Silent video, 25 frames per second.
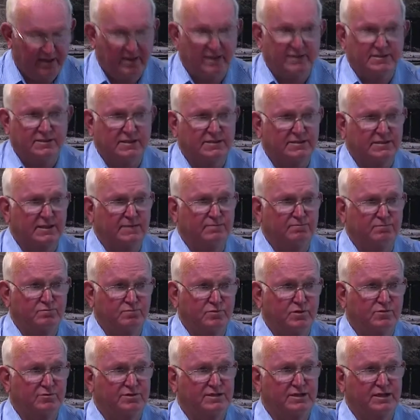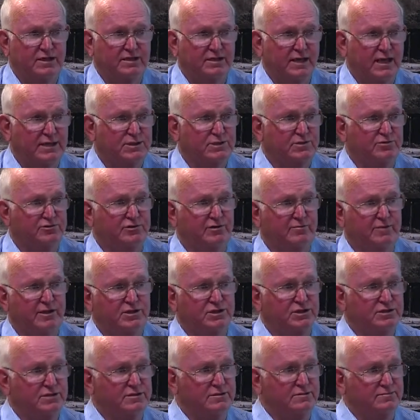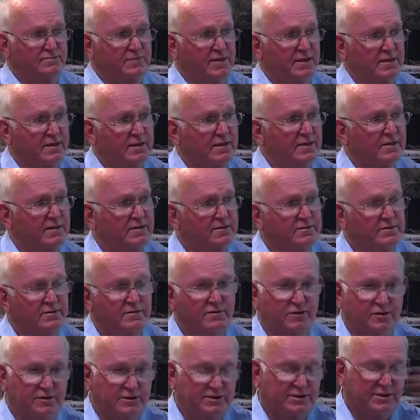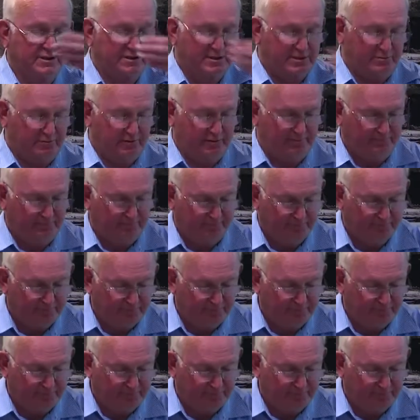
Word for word: and as I said, there is an industrial dimension to this history,